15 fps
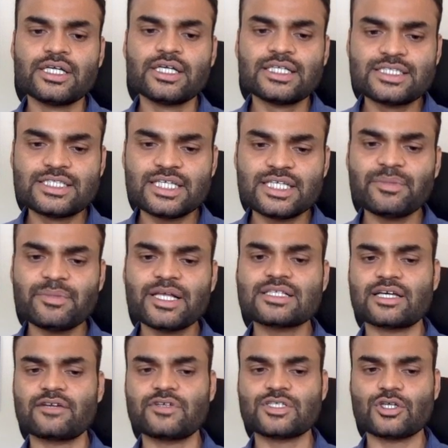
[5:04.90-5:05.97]
Gmail
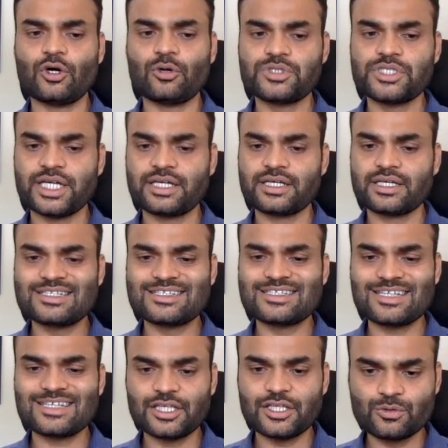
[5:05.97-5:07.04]
service object
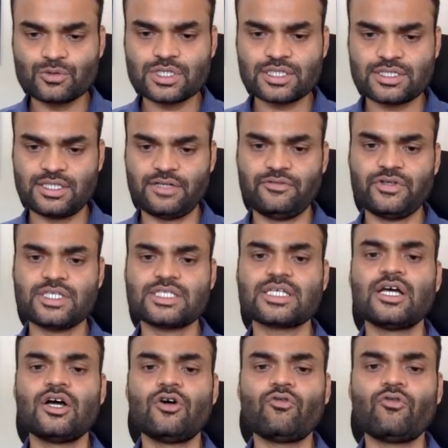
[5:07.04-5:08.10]
inside the user service,
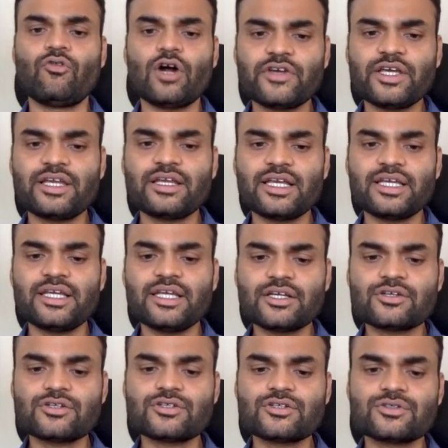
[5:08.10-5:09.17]
what we really need
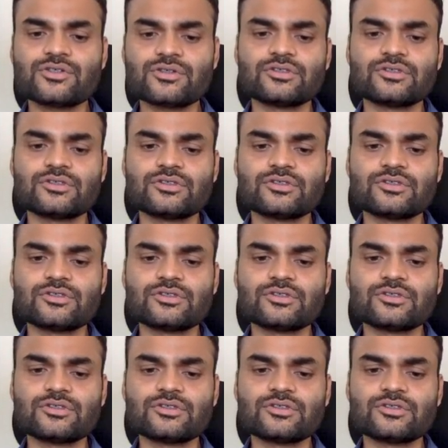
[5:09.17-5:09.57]
to do over